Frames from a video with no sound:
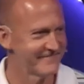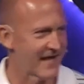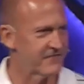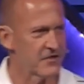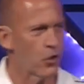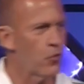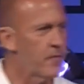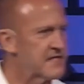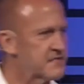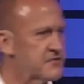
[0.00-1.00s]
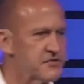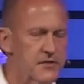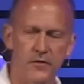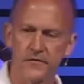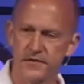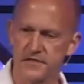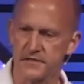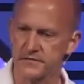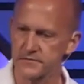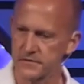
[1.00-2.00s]
I've done whole messages on
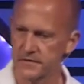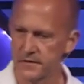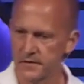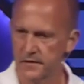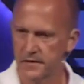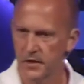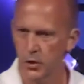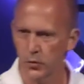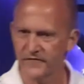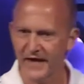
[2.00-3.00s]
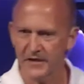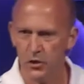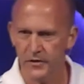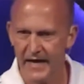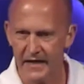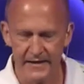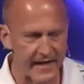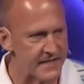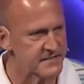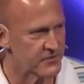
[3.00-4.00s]
this. We've got to learn how to
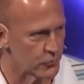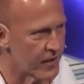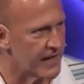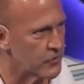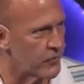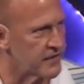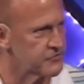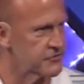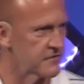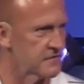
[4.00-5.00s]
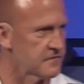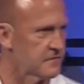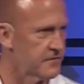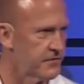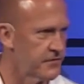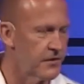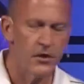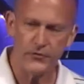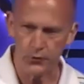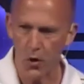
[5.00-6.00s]
ask the right question.
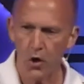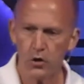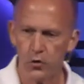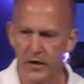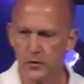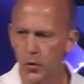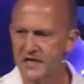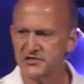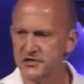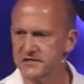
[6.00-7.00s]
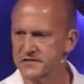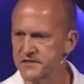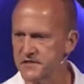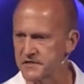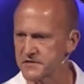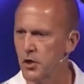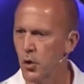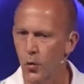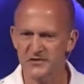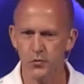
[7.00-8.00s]
The wrong question is this
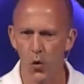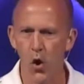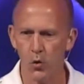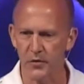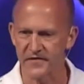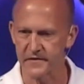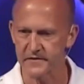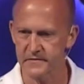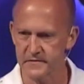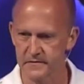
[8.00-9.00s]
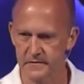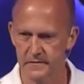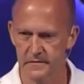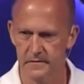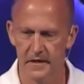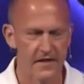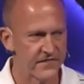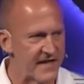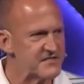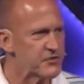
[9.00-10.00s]
what's wrong with it?
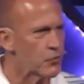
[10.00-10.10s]
That's the